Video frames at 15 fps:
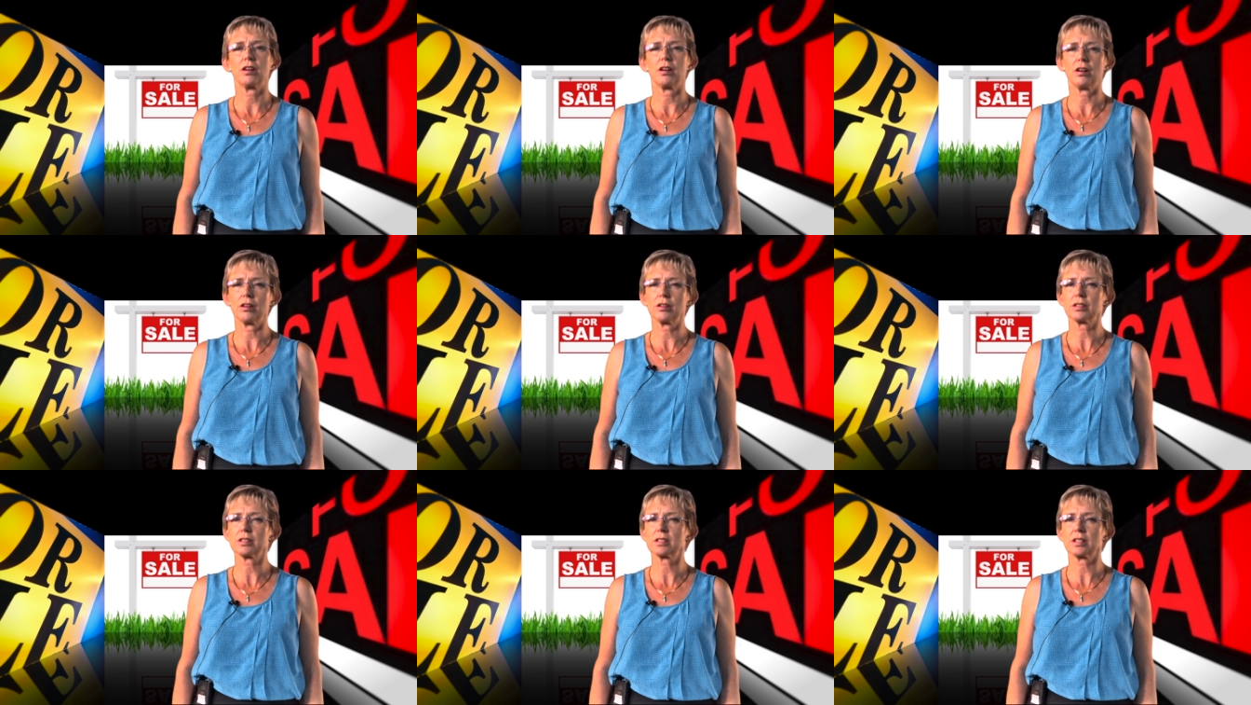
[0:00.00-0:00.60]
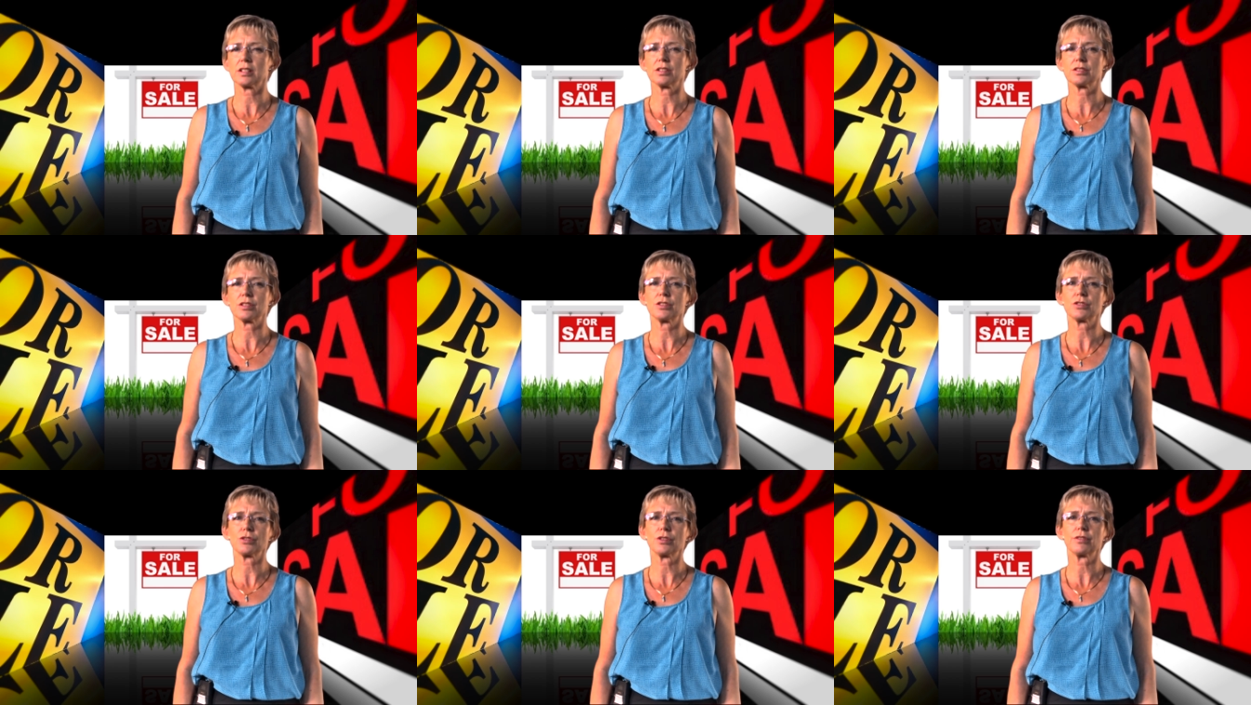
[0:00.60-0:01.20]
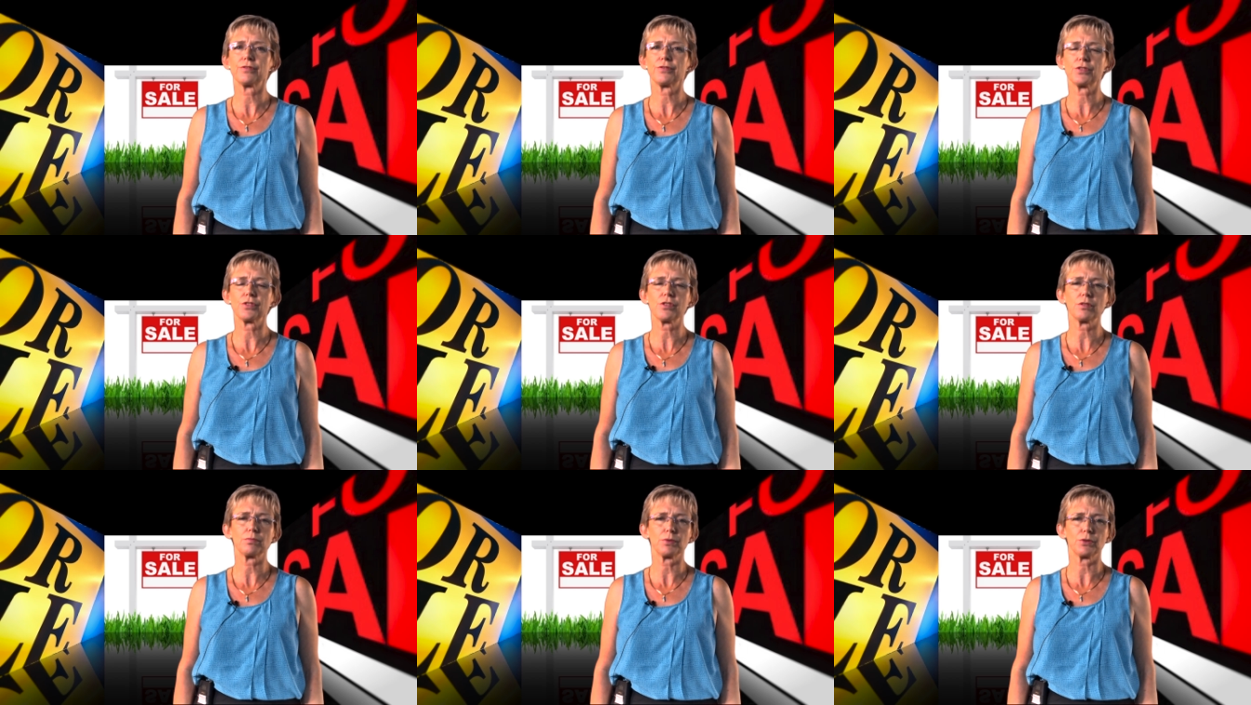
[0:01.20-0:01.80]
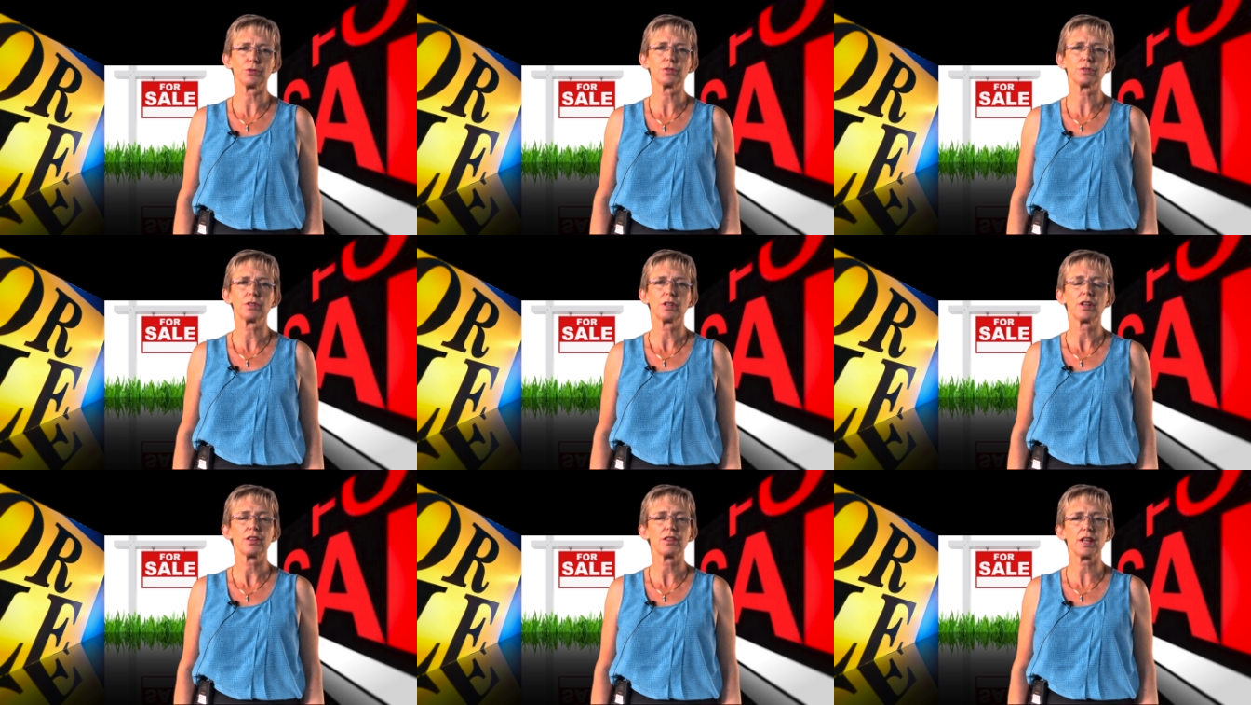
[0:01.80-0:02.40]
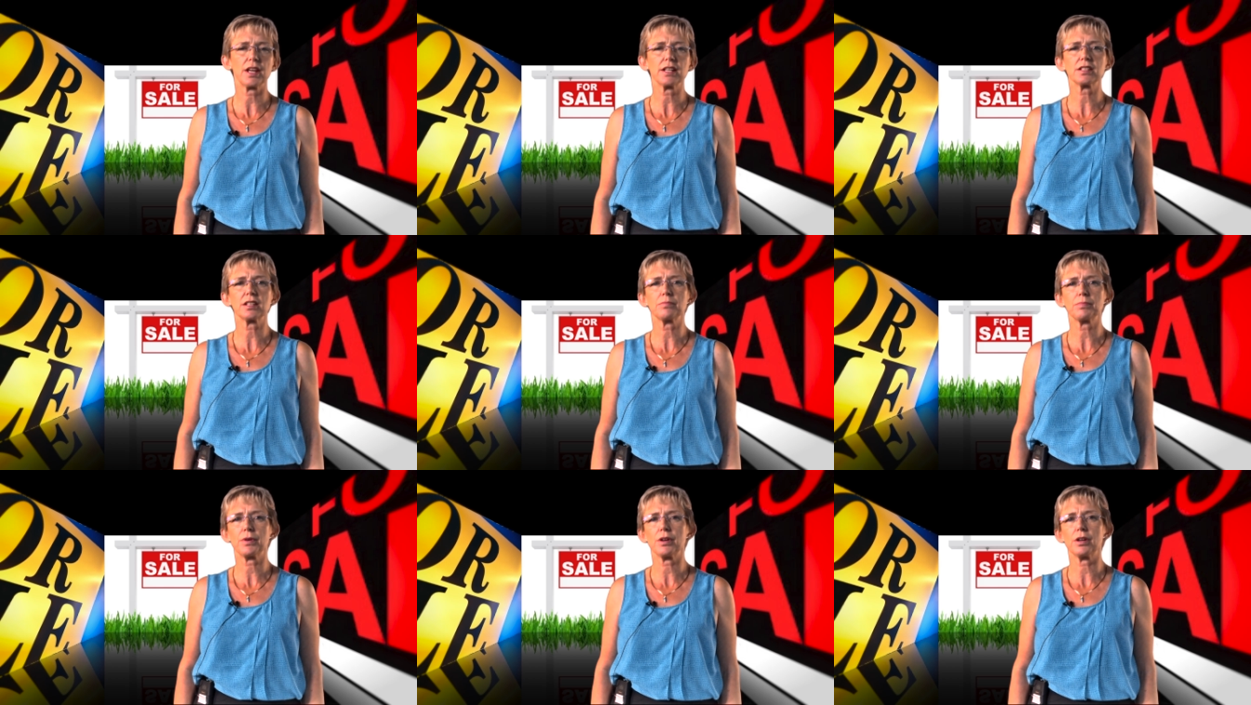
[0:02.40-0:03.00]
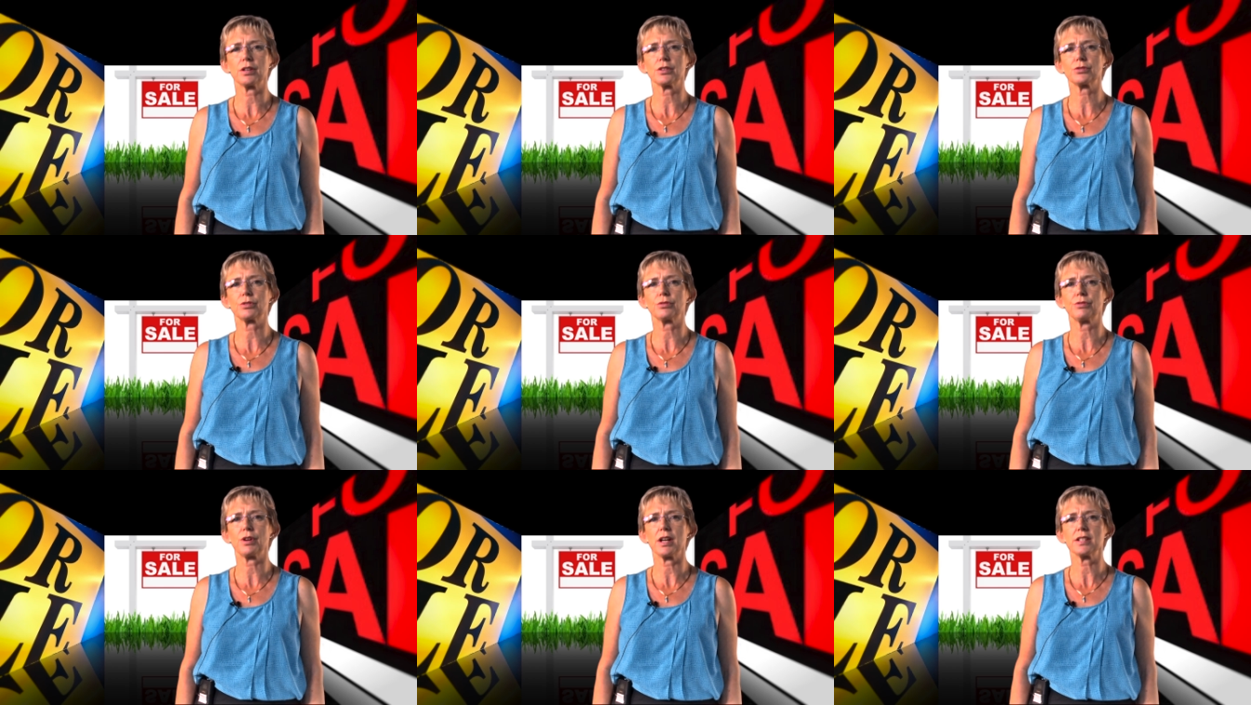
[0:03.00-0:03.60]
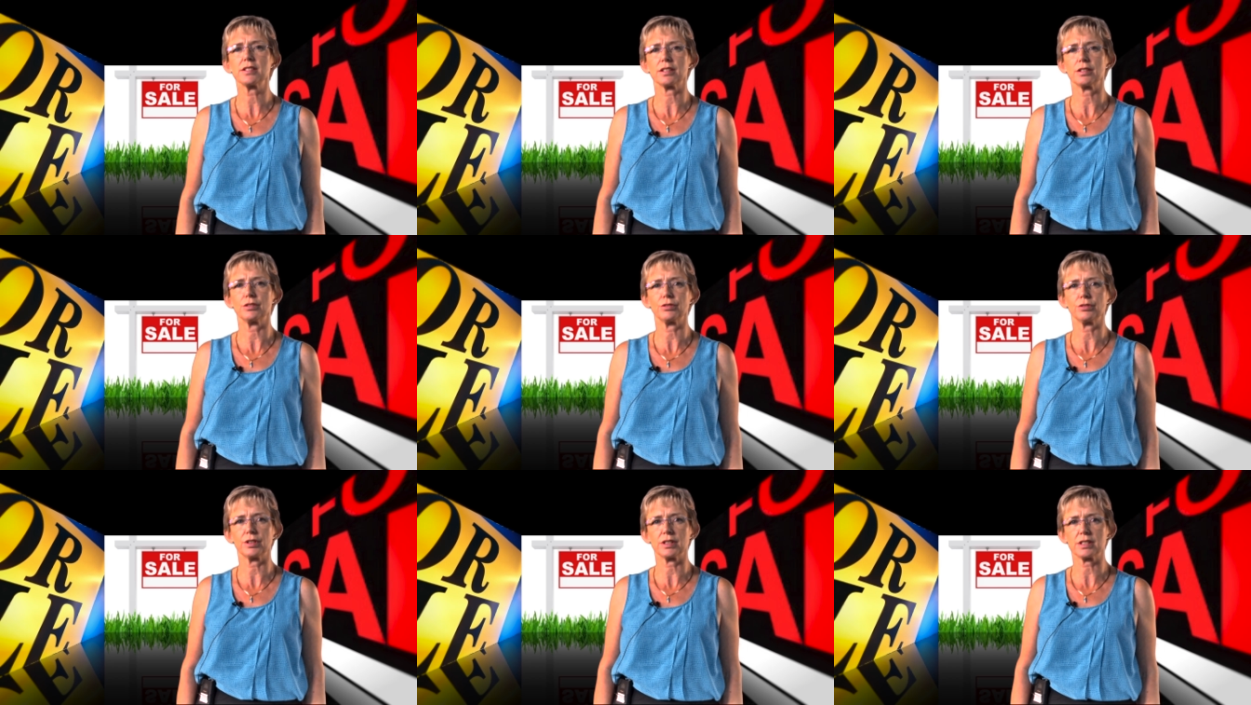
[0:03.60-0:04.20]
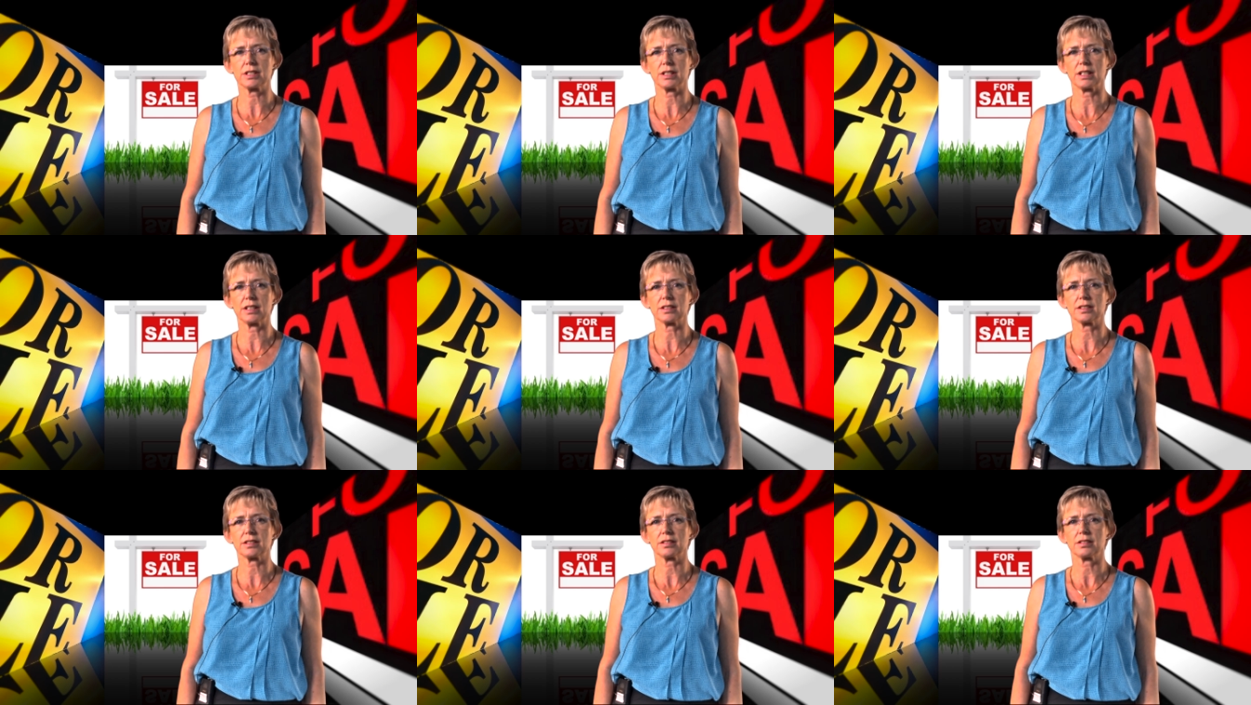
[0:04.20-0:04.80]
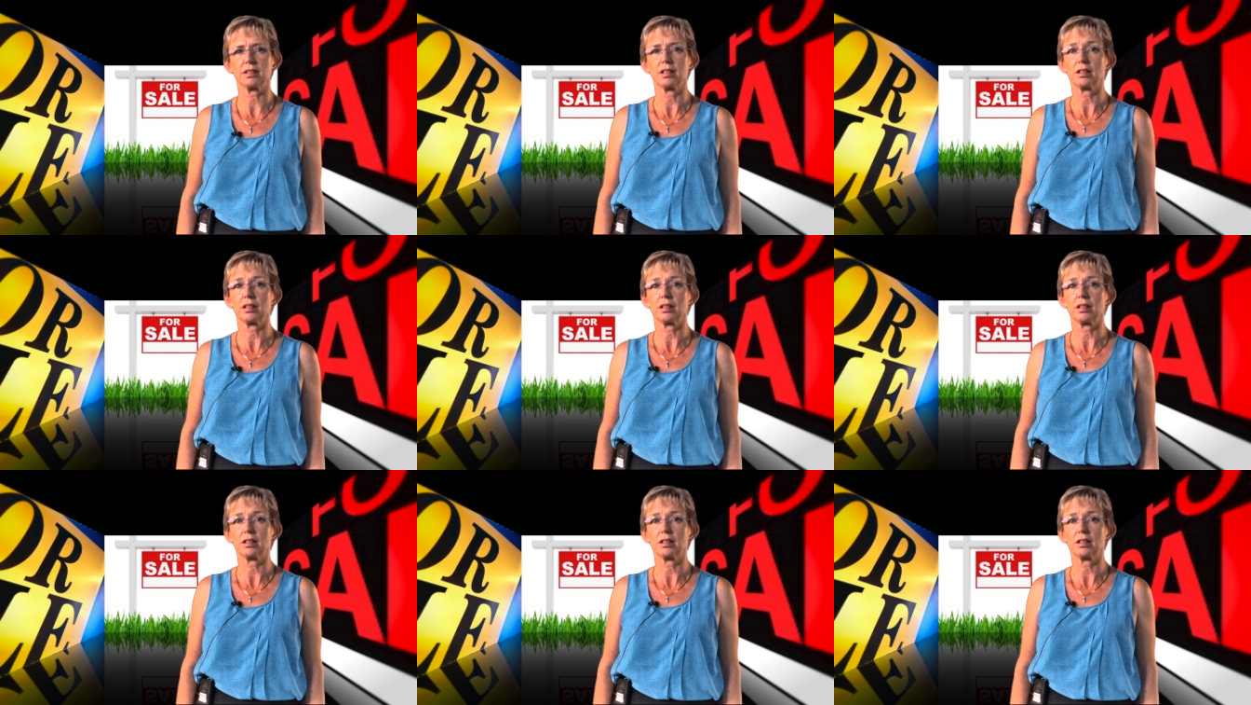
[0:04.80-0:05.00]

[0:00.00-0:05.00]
August sales enjoyed a further boost thanks in part to a rise in new listings